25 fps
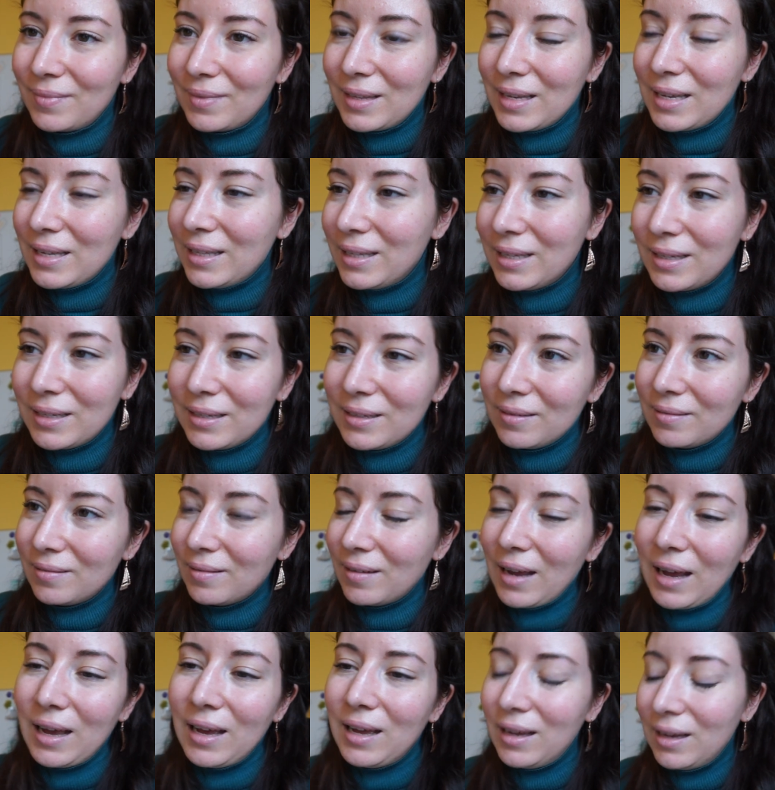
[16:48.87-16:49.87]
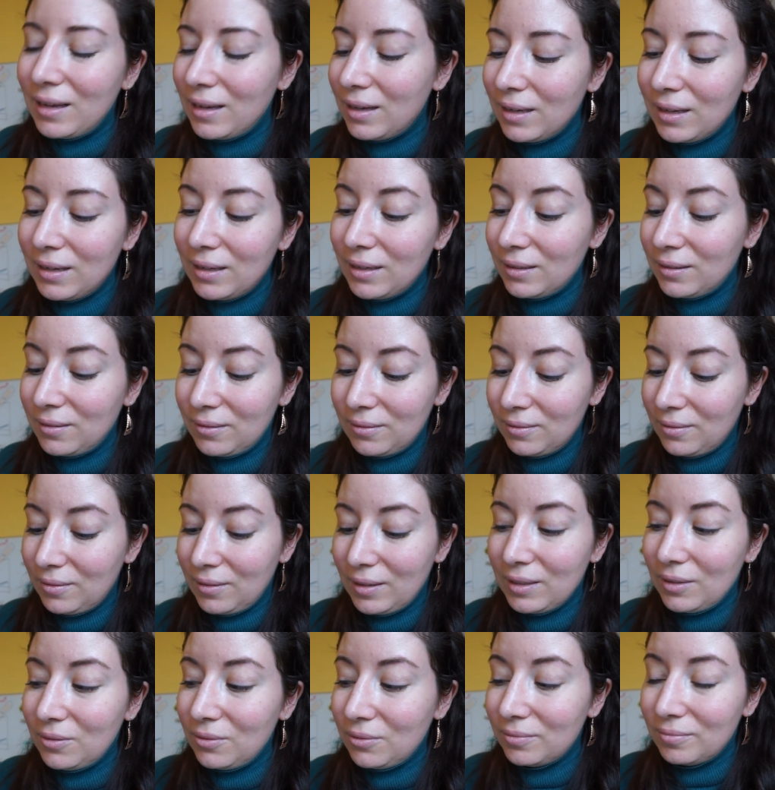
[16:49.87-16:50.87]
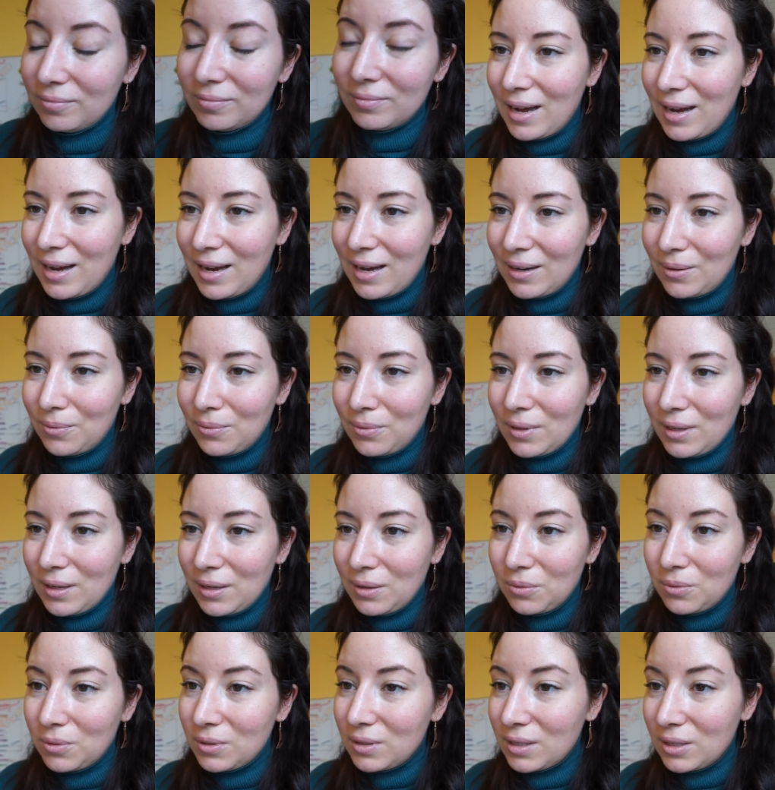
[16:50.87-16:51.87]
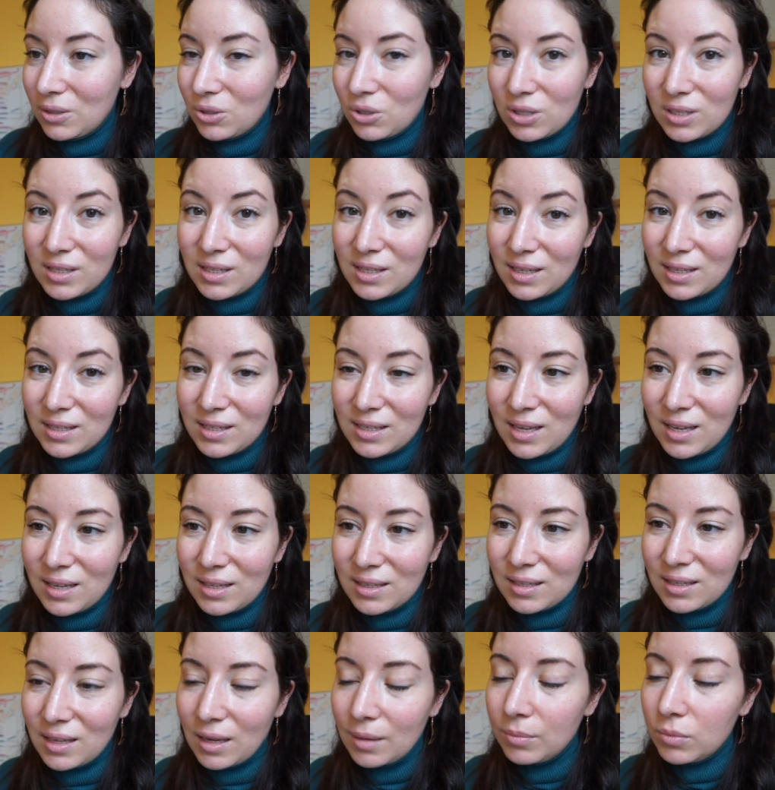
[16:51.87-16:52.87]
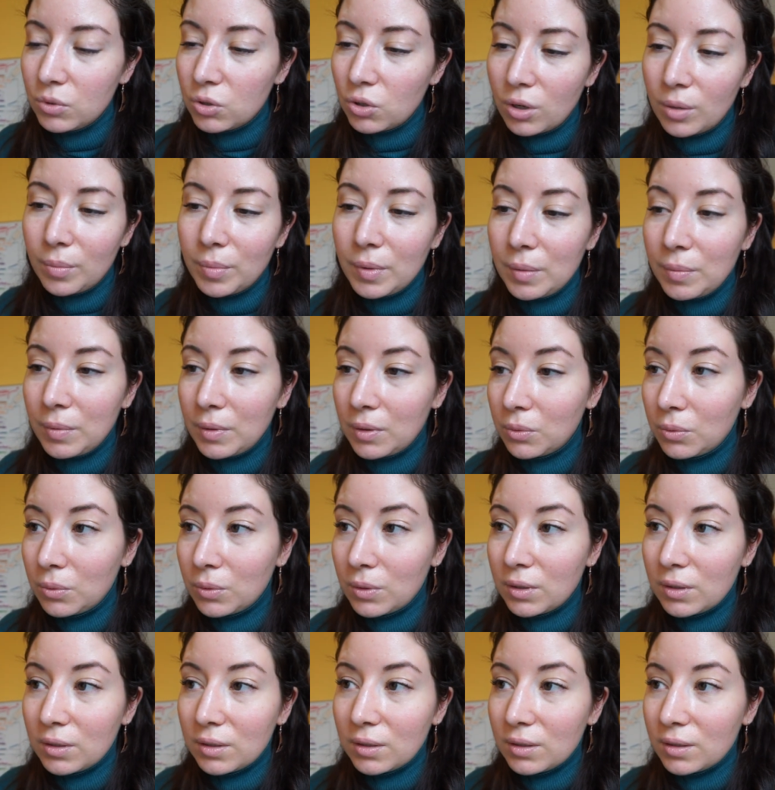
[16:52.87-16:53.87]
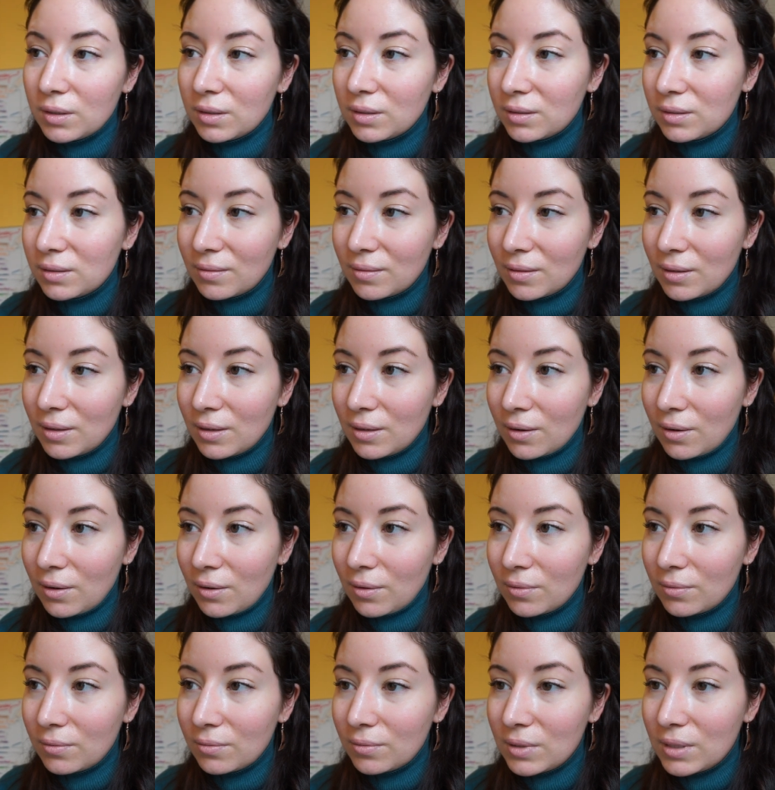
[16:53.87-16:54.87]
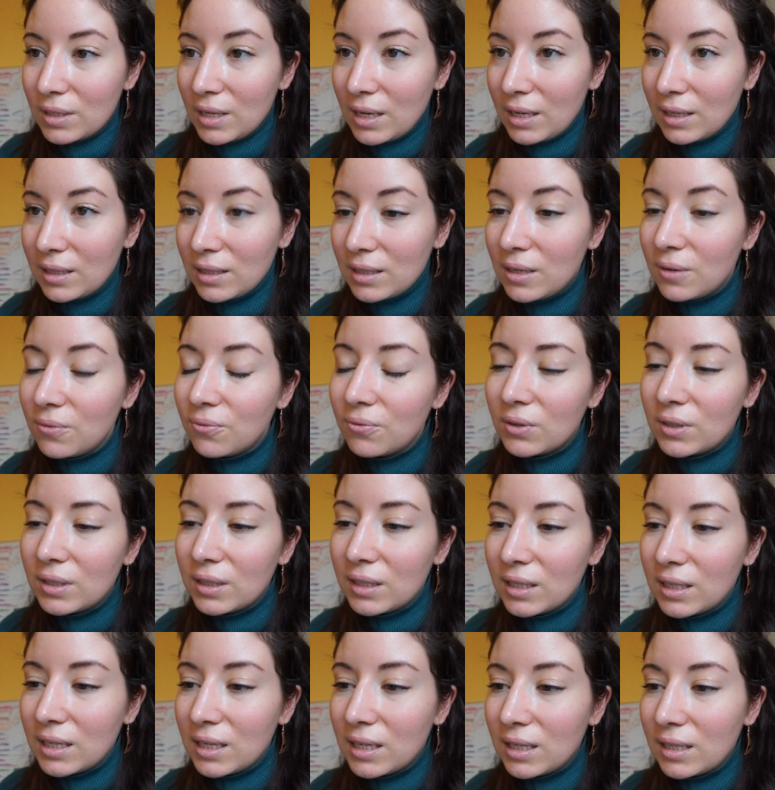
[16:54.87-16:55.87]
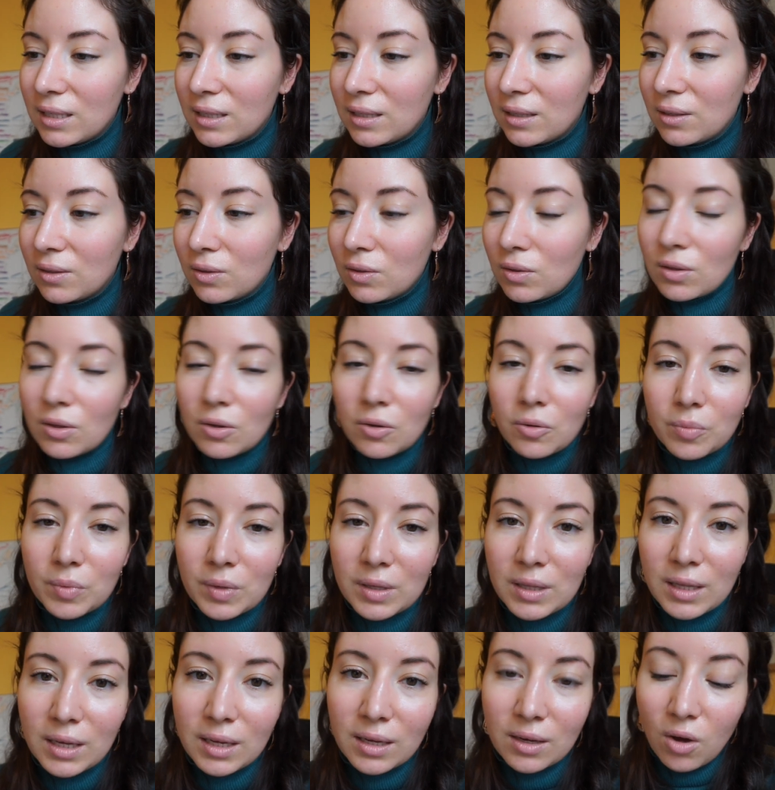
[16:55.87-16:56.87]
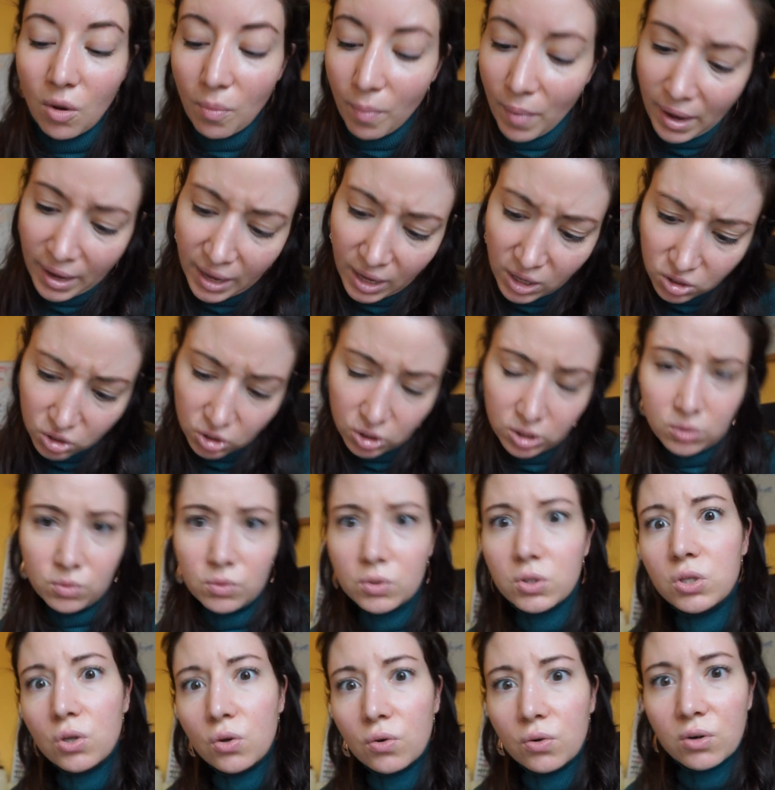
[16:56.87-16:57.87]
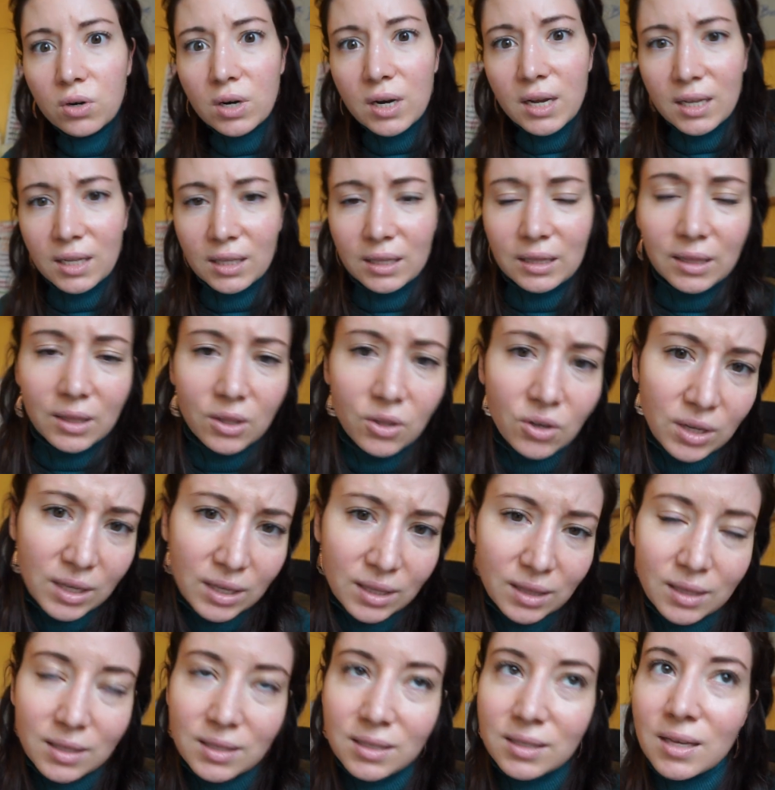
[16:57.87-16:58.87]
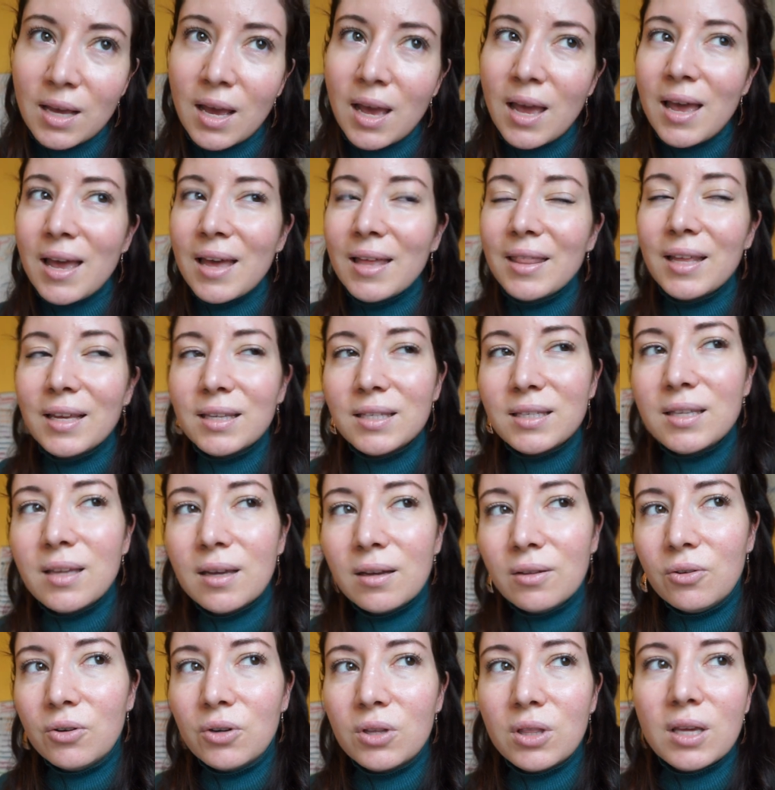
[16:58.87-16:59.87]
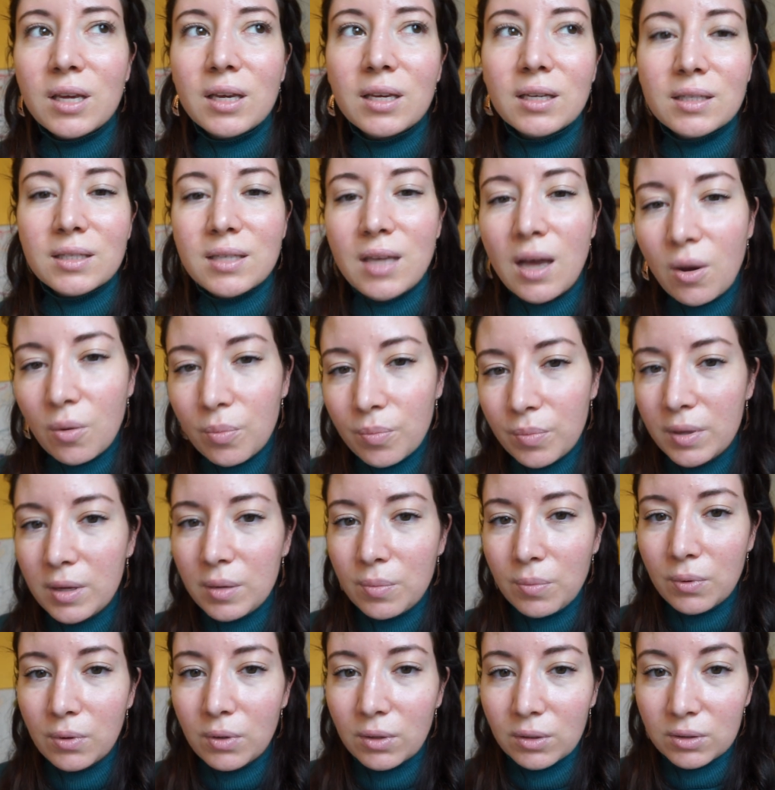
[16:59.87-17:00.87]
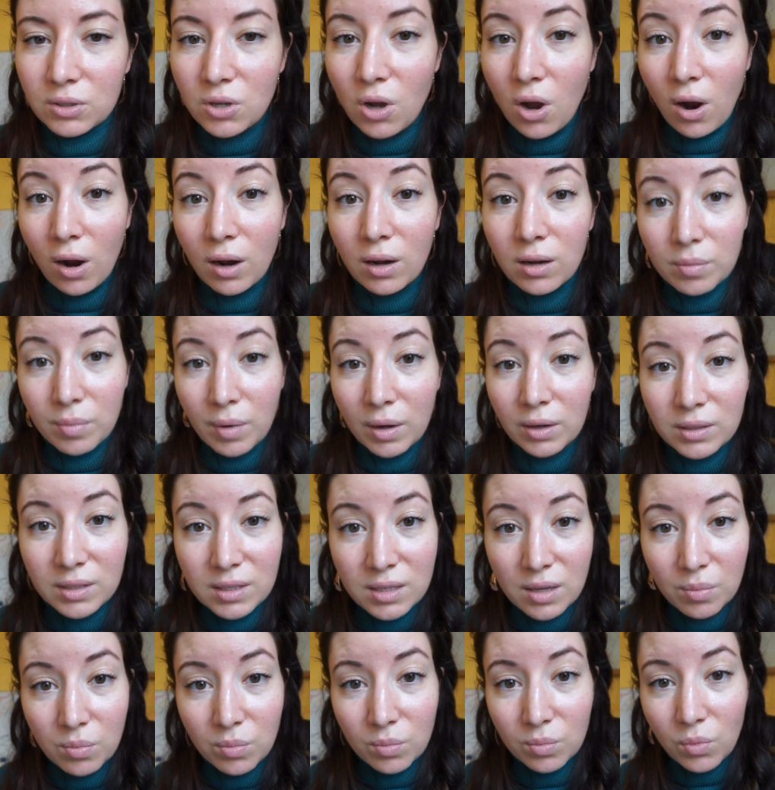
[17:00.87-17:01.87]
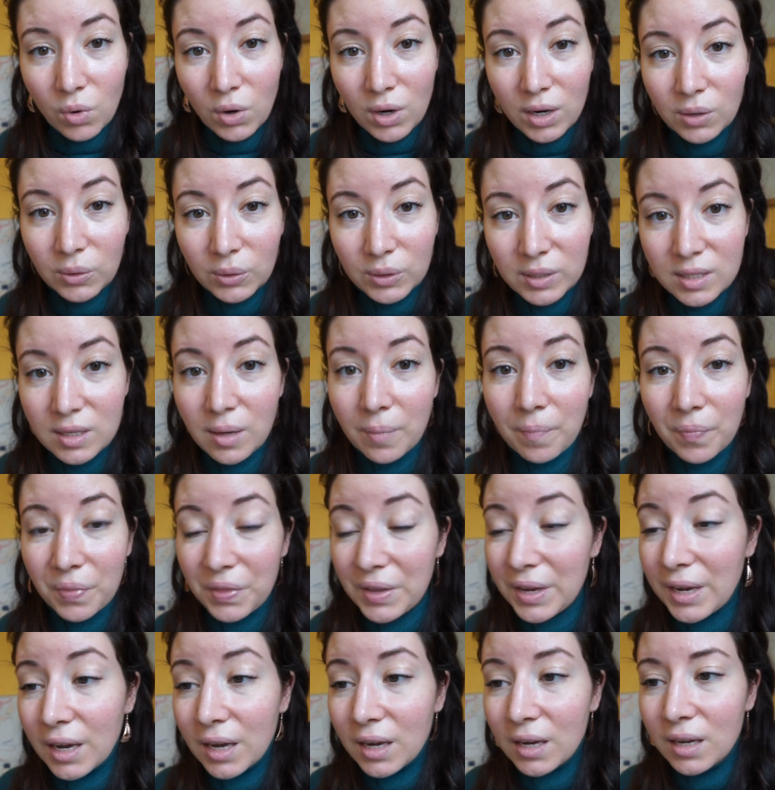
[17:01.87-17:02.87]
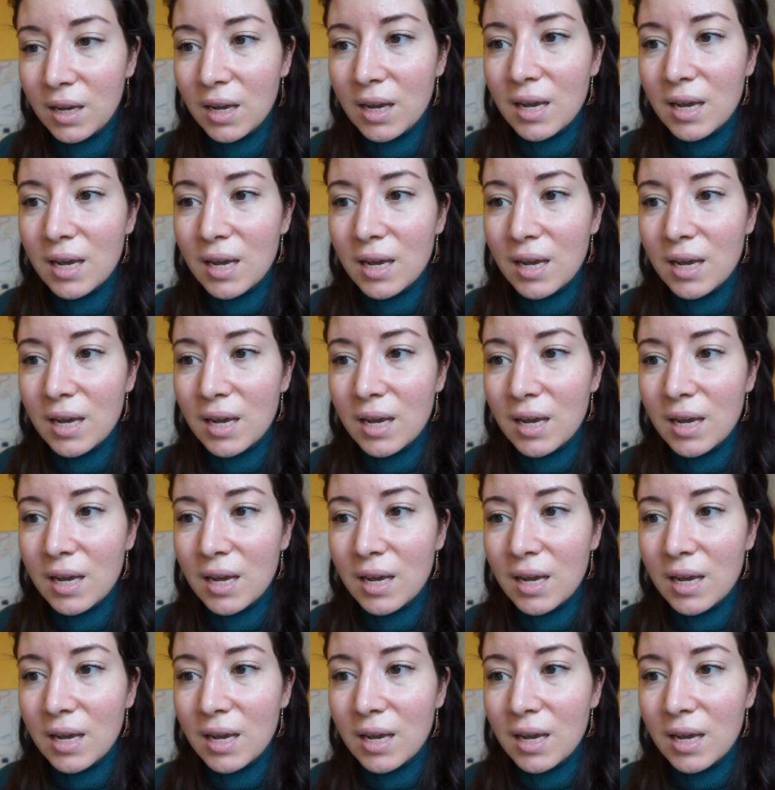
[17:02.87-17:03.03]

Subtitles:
it didn't, I don't know, I don't think it was such a success. I'm sure people will, you know, say differently, and they'll be like, oh my gosh, this was so great, and look at this. And that's the other thing, it's how people talk about someone or something